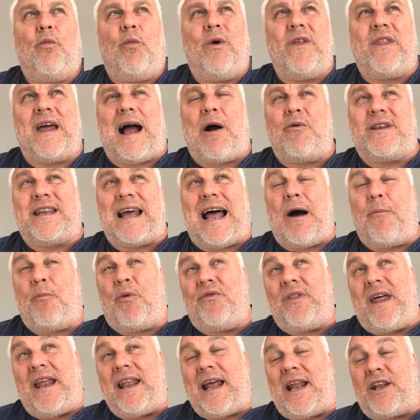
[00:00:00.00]
without doubt,
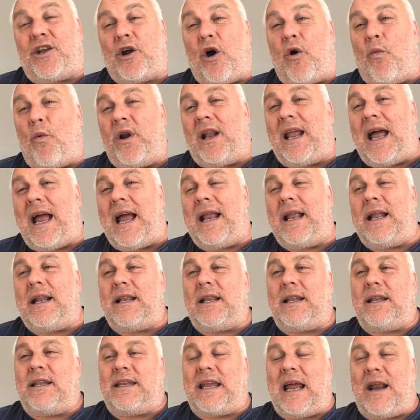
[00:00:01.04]
but then I don't want to let
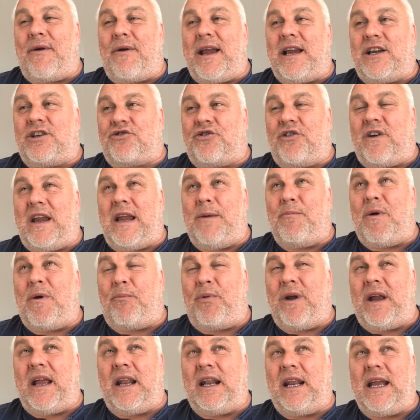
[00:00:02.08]
Derek's dream
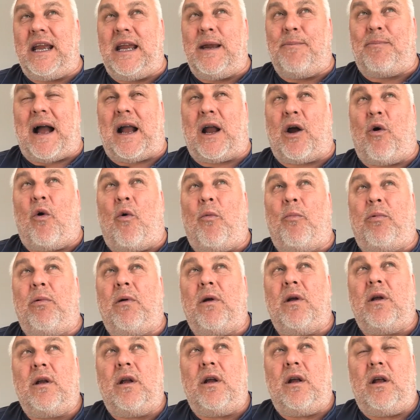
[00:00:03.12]
of bringing Leigh back up
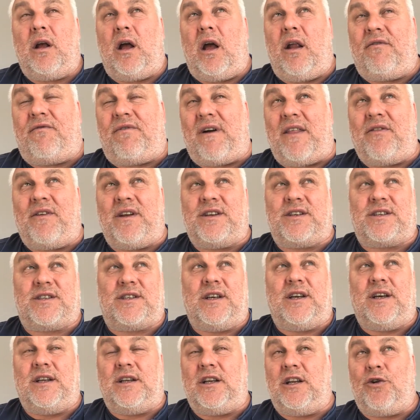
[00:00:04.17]
and
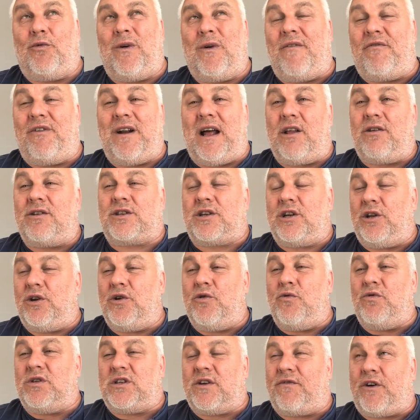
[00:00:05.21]
Featherstone and whoever else to
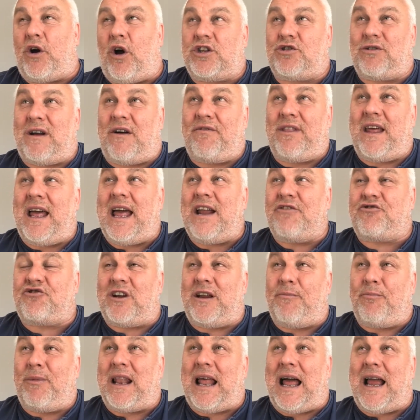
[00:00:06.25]
lose have got to have their
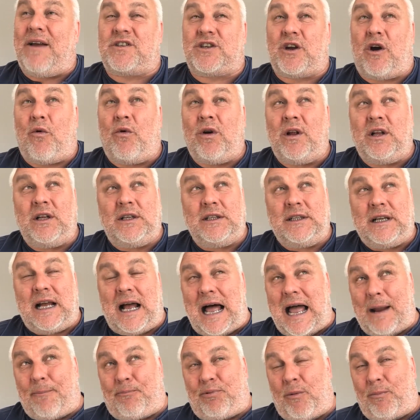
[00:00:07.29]
dream of life. So
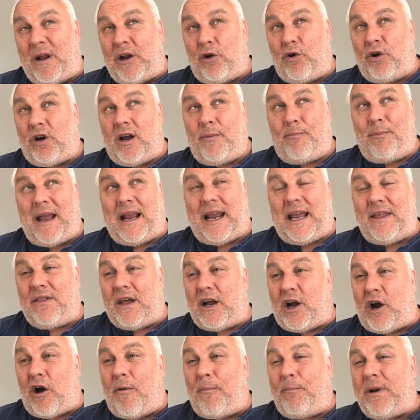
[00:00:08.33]
I'd probably look at making
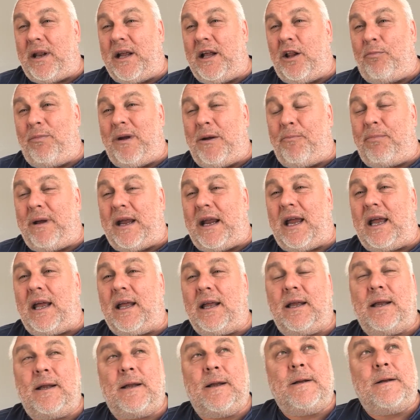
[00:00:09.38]
the comp a little bit
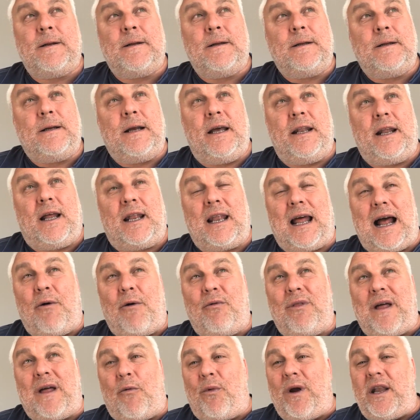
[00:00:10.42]
bigger and allow
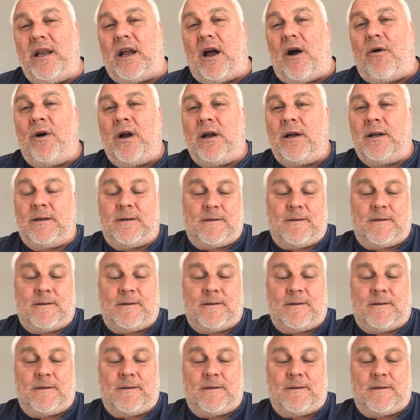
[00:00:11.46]
that window.